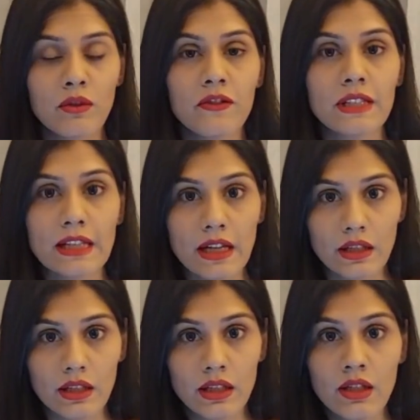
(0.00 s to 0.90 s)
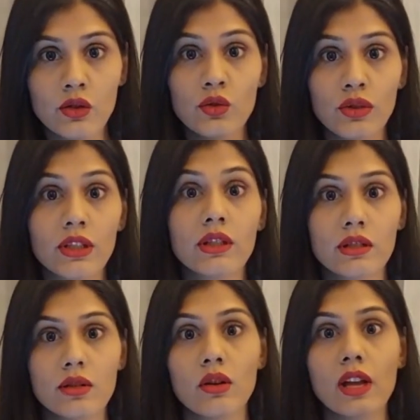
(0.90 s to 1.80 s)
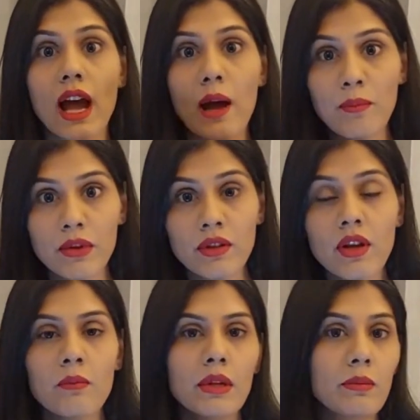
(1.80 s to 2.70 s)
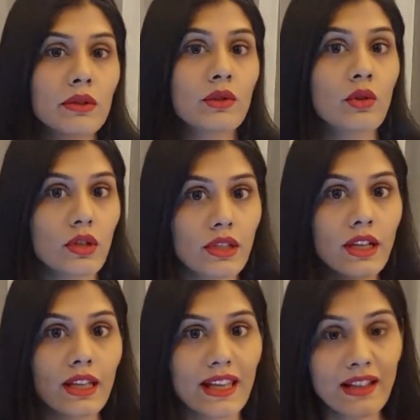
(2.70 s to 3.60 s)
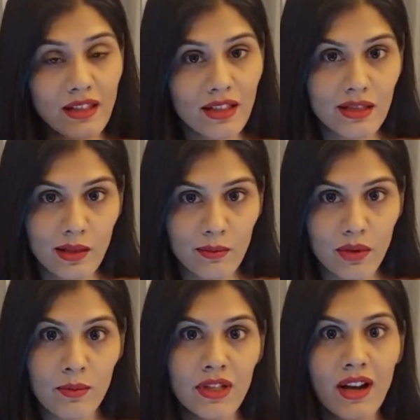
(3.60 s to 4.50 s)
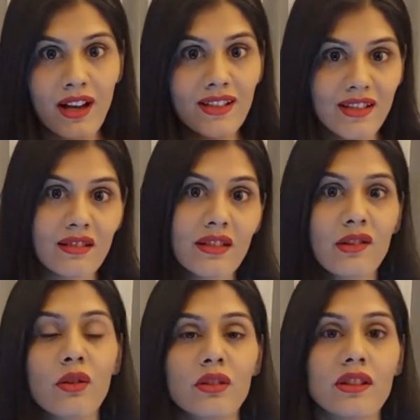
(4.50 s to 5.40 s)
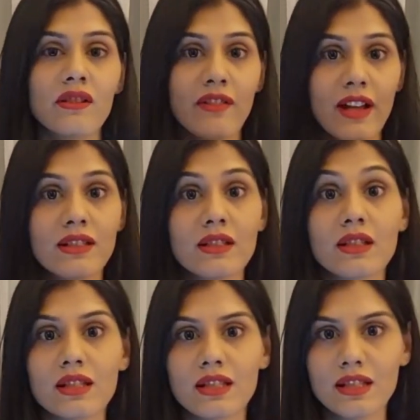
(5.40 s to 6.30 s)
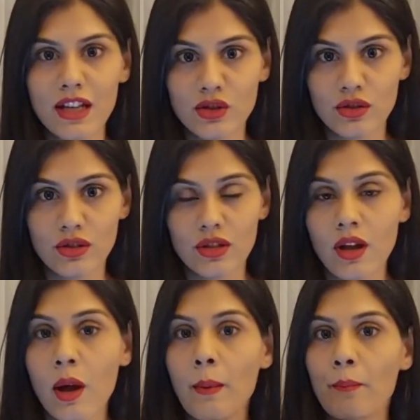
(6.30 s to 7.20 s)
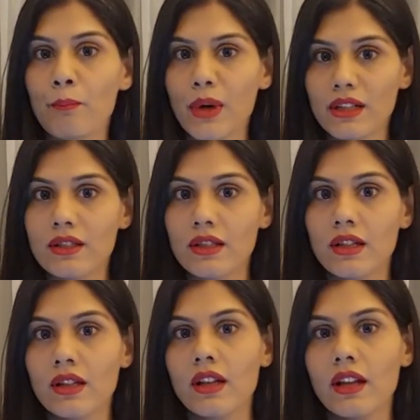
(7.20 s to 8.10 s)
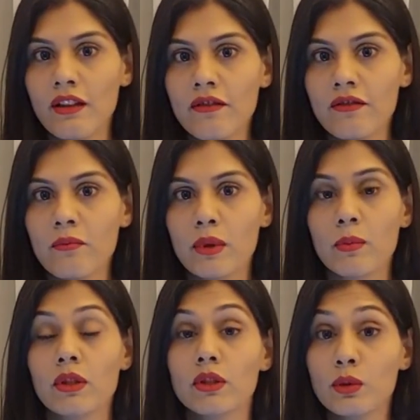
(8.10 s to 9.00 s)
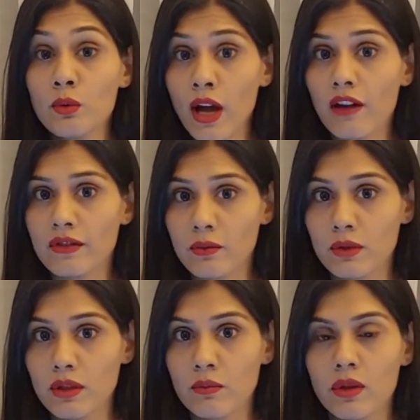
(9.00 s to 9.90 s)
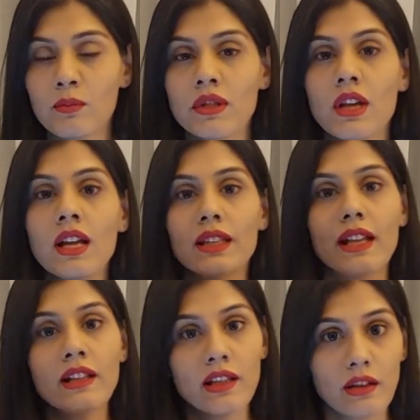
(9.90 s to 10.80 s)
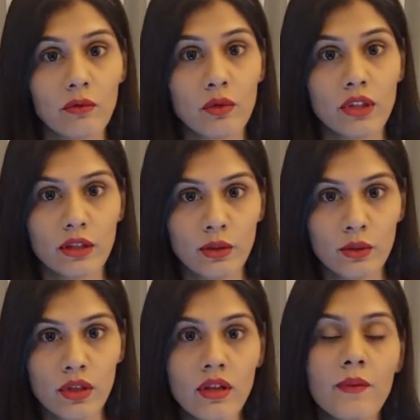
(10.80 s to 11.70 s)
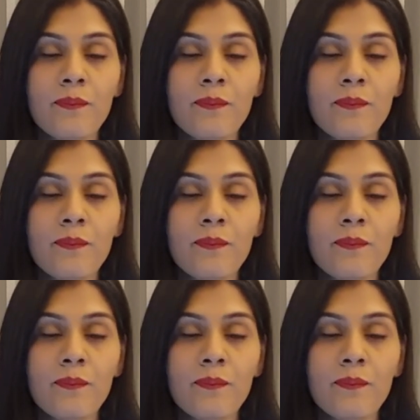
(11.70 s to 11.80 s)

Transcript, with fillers: of CKD usually does not happen. People do not get these symptoms until they're on the advanced stages. But if people do have some symptoms, then they would include